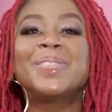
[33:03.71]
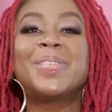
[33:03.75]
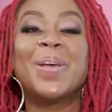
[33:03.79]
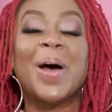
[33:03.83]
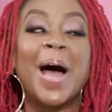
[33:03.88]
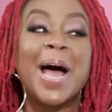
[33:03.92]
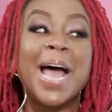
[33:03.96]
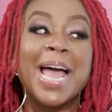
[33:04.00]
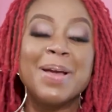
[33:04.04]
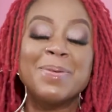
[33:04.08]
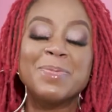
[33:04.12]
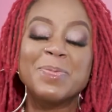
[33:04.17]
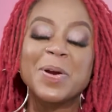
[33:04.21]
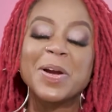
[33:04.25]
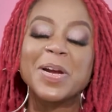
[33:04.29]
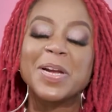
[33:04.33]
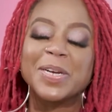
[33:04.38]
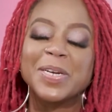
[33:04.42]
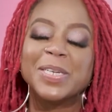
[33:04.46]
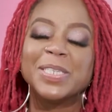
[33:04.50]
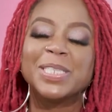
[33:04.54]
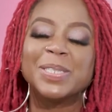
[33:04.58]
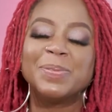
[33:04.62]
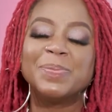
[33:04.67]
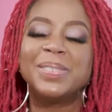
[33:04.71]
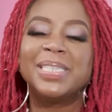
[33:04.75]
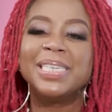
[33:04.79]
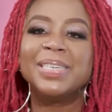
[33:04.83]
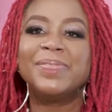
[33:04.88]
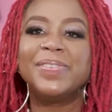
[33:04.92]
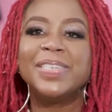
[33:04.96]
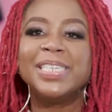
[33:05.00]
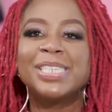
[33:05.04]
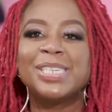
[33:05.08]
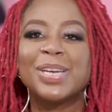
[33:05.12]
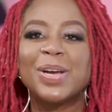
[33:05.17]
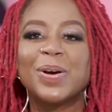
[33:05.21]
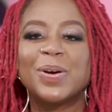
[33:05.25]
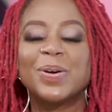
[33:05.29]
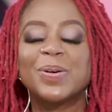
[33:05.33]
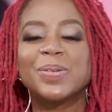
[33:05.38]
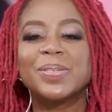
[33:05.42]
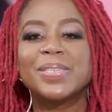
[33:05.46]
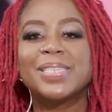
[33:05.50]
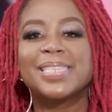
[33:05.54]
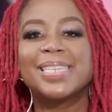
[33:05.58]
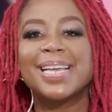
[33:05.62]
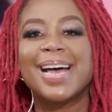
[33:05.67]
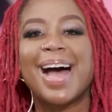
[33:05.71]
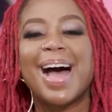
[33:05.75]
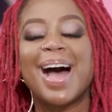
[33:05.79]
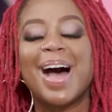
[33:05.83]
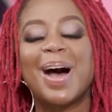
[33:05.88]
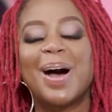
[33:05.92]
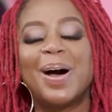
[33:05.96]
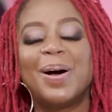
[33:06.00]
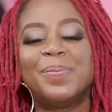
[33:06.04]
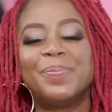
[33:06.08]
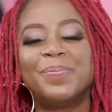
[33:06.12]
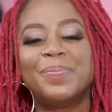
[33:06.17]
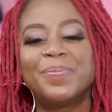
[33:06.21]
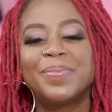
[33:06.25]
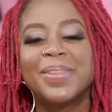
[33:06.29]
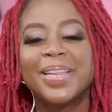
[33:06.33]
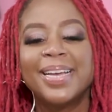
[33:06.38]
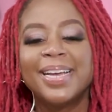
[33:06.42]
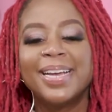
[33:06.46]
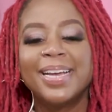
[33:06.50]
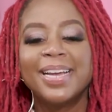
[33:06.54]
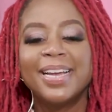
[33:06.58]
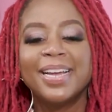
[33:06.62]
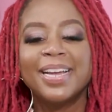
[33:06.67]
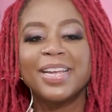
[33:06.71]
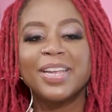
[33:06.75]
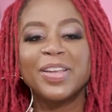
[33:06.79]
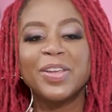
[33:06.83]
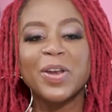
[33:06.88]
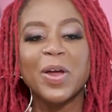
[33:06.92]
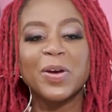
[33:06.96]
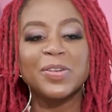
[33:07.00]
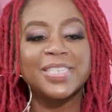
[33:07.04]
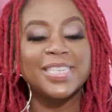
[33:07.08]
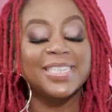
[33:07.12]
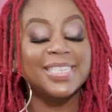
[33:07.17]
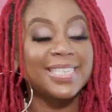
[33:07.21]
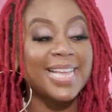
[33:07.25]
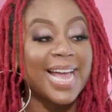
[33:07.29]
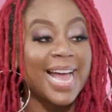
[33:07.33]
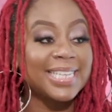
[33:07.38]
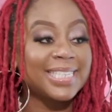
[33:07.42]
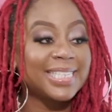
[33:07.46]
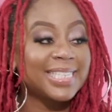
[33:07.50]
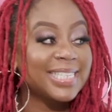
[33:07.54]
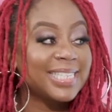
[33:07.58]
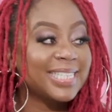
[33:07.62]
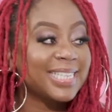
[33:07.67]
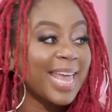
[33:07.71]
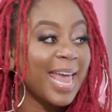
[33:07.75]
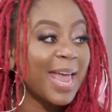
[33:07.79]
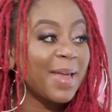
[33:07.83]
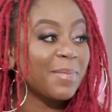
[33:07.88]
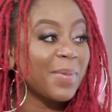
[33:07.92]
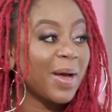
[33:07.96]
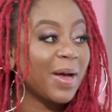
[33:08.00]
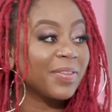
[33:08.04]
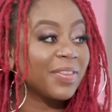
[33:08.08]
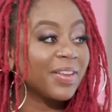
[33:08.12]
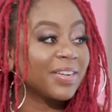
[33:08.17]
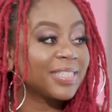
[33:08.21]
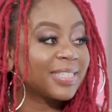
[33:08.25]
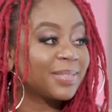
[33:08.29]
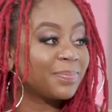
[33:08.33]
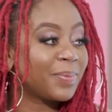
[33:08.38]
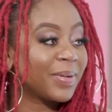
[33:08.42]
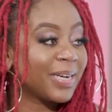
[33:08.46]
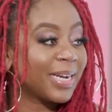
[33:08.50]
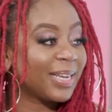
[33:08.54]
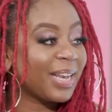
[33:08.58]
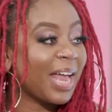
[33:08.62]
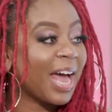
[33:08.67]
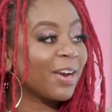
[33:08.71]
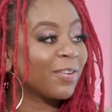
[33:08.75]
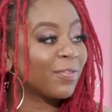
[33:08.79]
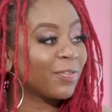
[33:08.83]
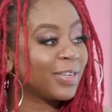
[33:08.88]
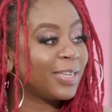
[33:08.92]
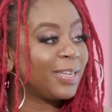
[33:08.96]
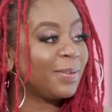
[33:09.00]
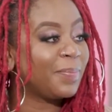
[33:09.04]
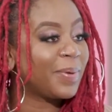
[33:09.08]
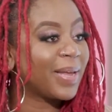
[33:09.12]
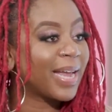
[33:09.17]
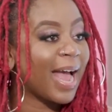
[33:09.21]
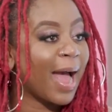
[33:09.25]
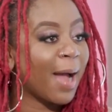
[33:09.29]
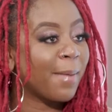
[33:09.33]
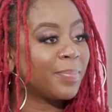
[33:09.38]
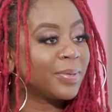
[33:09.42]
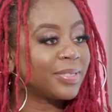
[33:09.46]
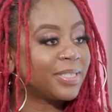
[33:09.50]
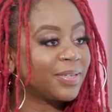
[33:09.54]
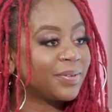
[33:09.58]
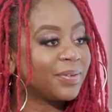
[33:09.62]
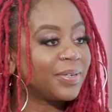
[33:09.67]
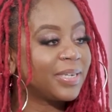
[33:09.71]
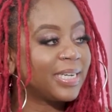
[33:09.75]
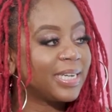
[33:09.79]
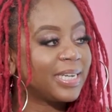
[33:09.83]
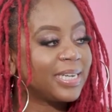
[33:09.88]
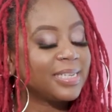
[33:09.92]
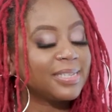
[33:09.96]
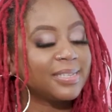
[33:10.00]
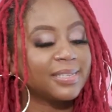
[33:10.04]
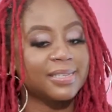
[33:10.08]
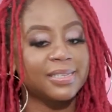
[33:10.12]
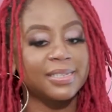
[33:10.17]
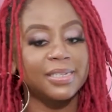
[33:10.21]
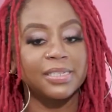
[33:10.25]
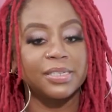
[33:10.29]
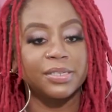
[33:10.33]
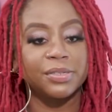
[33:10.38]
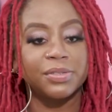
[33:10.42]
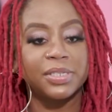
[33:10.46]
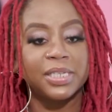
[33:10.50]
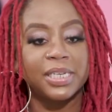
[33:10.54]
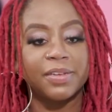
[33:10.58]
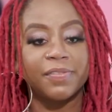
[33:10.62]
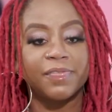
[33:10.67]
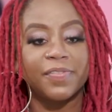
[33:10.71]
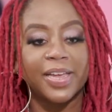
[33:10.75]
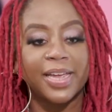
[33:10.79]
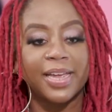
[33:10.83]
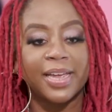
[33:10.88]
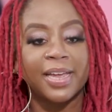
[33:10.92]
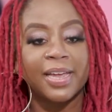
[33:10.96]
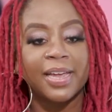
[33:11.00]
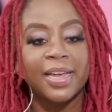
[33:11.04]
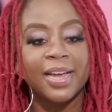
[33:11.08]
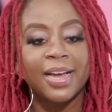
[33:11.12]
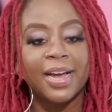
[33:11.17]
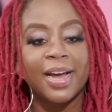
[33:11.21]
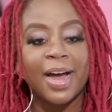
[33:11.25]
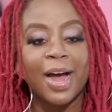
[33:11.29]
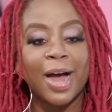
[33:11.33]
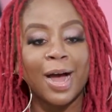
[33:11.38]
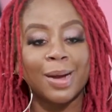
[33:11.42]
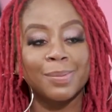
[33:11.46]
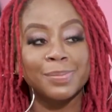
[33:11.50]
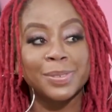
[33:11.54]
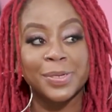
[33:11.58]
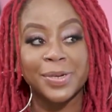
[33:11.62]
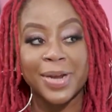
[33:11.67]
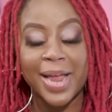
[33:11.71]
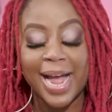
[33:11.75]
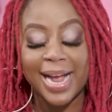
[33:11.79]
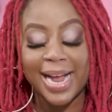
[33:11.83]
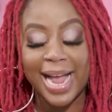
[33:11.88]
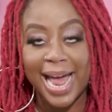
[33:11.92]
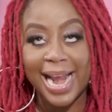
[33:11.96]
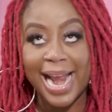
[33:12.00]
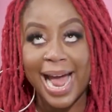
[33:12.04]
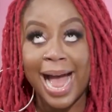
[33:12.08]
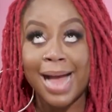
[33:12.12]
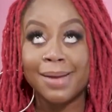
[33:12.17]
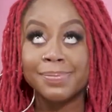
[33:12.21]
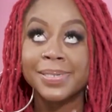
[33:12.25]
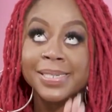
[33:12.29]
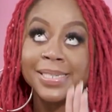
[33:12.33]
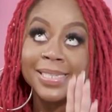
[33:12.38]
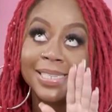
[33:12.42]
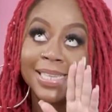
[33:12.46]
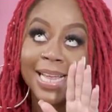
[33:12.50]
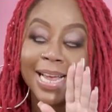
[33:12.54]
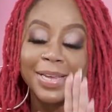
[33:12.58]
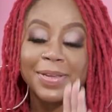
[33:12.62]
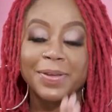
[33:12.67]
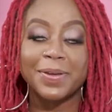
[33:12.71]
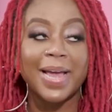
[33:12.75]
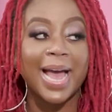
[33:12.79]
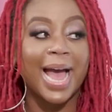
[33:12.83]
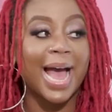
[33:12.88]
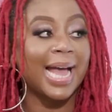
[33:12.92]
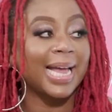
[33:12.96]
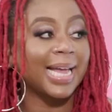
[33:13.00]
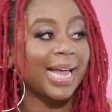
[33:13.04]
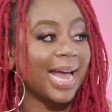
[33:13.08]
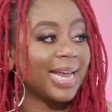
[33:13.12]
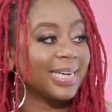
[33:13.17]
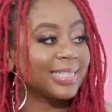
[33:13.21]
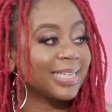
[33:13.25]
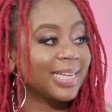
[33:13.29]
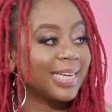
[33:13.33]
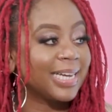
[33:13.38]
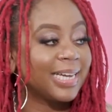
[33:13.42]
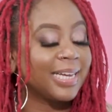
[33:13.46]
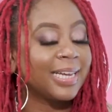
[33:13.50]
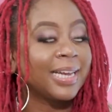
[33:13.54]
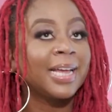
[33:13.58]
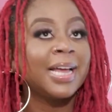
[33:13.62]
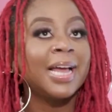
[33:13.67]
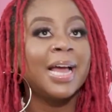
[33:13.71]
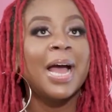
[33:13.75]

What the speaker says: So I am working on some TV shows. Since Essence came out, there's been a lot of really big opportunities to do TV. So now I got options. Thank you, God. God is good.